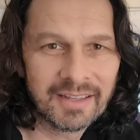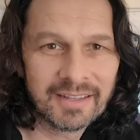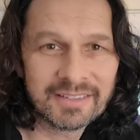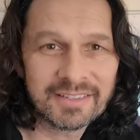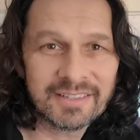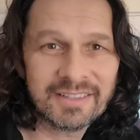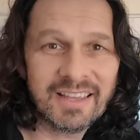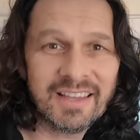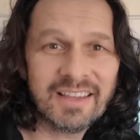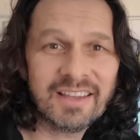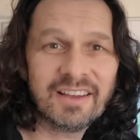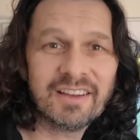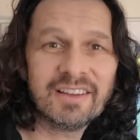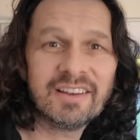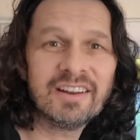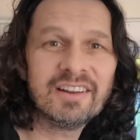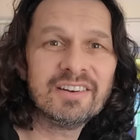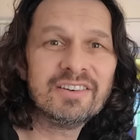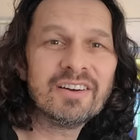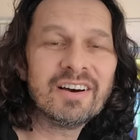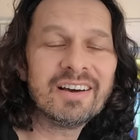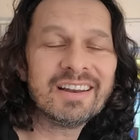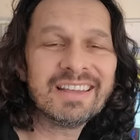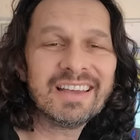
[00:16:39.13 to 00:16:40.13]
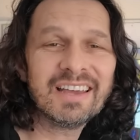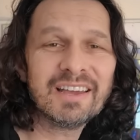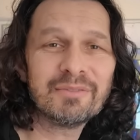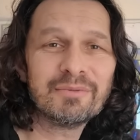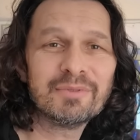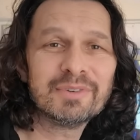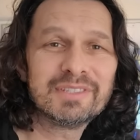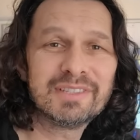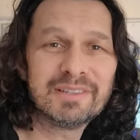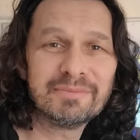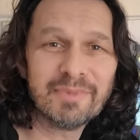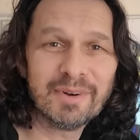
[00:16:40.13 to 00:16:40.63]
So there you go, you know,
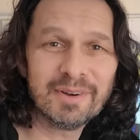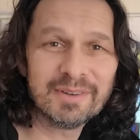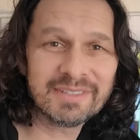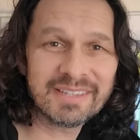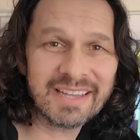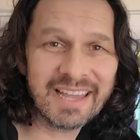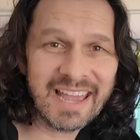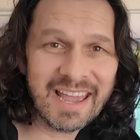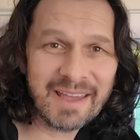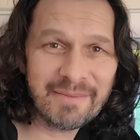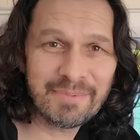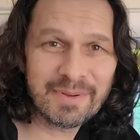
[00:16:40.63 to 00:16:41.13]
98 was the most